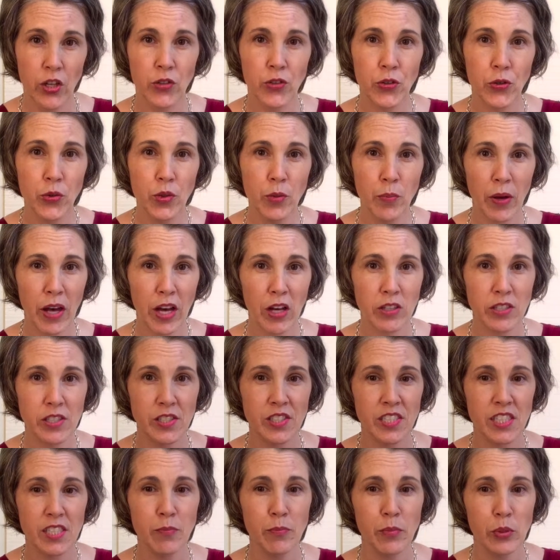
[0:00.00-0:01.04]
to the
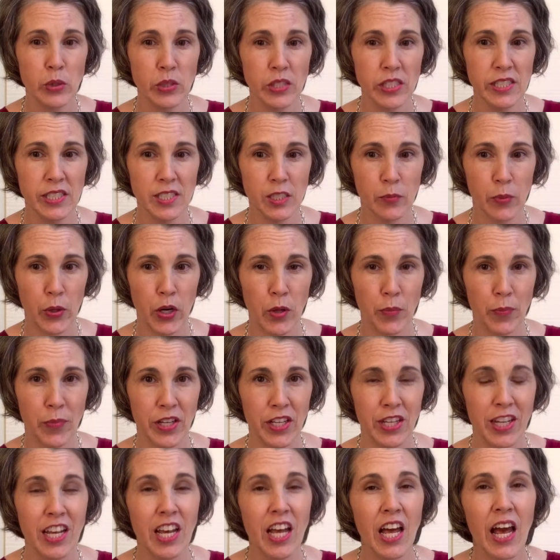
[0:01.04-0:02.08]
Palestine Police Department
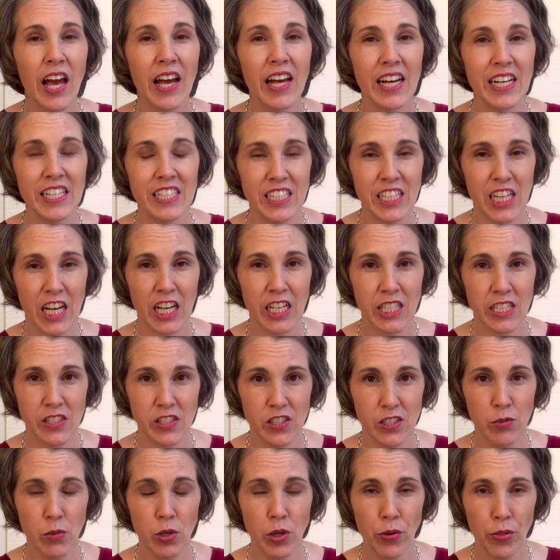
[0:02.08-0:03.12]
at
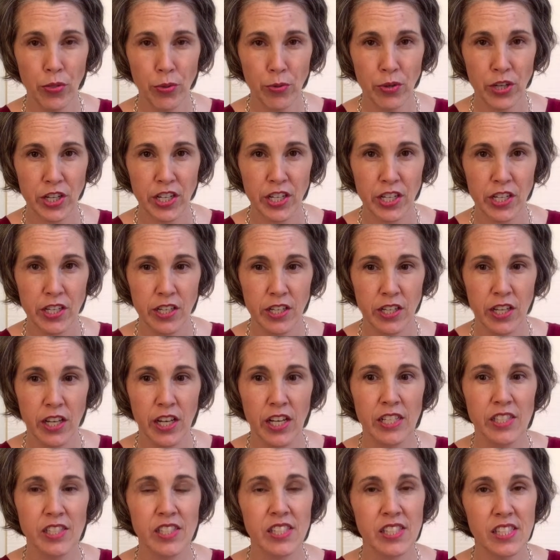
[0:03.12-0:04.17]
903
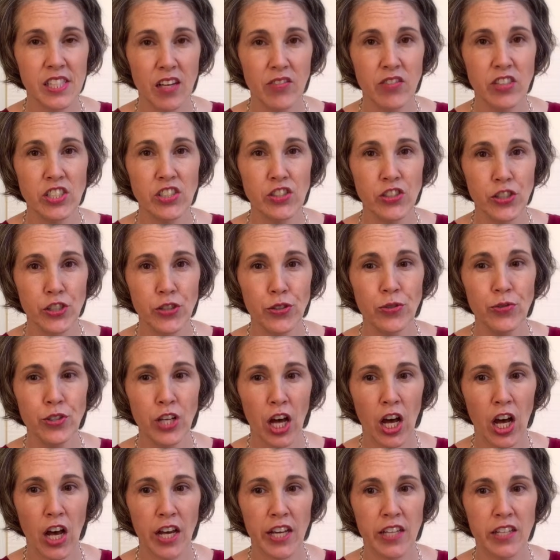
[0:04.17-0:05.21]

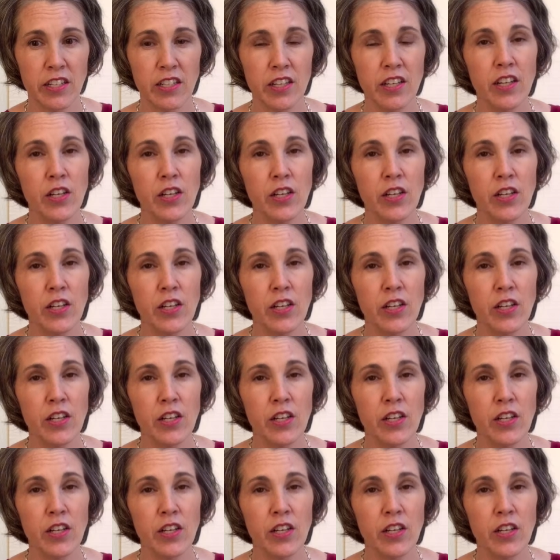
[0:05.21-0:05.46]
729